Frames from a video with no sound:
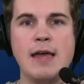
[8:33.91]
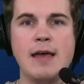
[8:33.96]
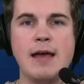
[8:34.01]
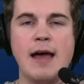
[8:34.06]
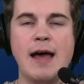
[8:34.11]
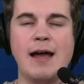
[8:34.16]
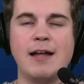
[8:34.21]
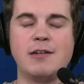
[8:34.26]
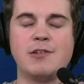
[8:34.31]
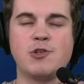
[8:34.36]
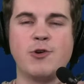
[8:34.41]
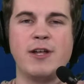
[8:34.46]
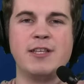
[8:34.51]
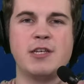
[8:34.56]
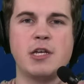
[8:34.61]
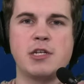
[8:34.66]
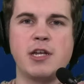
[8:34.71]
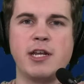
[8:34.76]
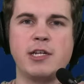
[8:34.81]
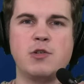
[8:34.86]
Uh,
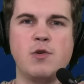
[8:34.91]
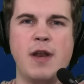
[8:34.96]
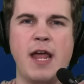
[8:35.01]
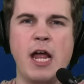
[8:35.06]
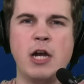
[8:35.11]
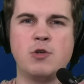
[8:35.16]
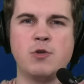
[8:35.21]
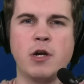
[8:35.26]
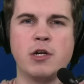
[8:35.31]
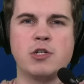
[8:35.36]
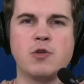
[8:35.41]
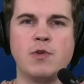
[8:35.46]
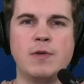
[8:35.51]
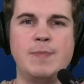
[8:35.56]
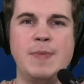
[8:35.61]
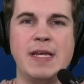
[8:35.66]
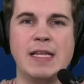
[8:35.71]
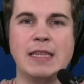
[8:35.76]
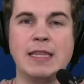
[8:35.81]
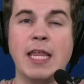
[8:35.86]
transitioning to an edge rusher would
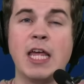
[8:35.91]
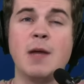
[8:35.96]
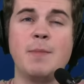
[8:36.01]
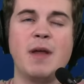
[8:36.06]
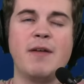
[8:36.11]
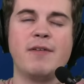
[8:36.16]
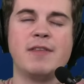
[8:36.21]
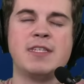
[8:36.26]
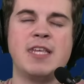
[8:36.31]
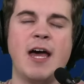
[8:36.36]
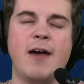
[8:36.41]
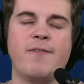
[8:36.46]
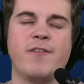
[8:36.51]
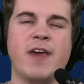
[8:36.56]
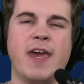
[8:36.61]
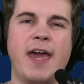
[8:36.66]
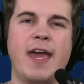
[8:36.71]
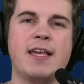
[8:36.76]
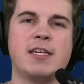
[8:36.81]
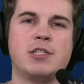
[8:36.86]
be a little bit of a tough
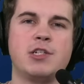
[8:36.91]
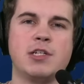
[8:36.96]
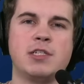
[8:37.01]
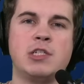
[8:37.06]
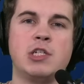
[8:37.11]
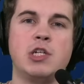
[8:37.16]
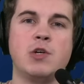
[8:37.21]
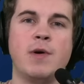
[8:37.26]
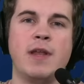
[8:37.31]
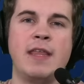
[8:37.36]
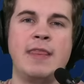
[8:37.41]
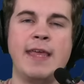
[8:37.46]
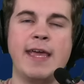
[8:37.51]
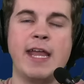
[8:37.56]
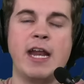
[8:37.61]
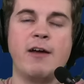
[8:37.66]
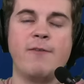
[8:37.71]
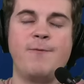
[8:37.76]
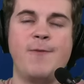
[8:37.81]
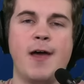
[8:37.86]
case just to do it in the
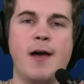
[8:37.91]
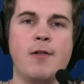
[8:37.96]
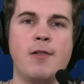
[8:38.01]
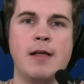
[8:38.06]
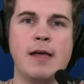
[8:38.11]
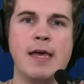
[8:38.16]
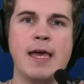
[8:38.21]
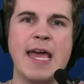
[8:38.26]
NFL,